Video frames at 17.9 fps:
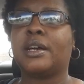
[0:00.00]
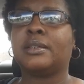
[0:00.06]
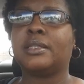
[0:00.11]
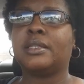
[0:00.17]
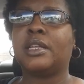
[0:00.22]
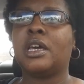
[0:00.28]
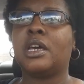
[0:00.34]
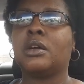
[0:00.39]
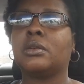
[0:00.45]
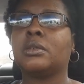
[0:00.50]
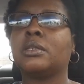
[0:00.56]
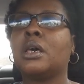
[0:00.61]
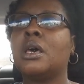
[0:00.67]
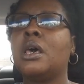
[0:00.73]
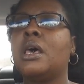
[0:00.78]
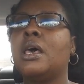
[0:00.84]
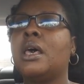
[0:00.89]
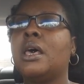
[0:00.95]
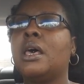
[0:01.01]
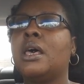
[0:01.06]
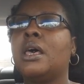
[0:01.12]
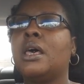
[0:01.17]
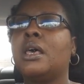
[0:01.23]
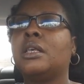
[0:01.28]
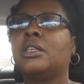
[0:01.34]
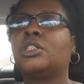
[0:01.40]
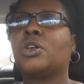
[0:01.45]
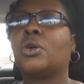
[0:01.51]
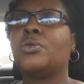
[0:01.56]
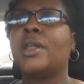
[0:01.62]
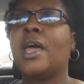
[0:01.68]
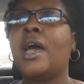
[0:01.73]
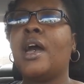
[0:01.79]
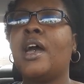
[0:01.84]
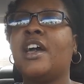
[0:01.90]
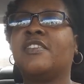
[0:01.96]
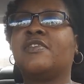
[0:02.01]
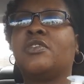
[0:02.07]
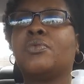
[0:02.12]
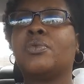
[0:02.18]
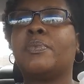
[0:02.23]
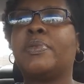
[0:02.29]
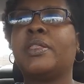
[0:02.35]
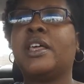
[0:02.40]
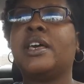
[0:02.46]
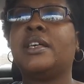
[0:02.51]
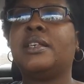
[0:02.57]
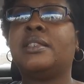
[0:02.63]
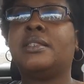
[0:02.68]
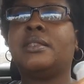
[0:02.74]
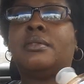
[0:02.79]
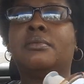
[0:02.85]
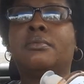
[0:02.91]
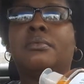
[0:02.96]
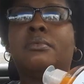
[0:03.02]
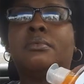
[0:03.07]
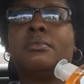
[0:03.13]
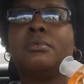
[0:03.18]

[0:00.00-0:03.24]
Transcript: downstairs. So now I have to replace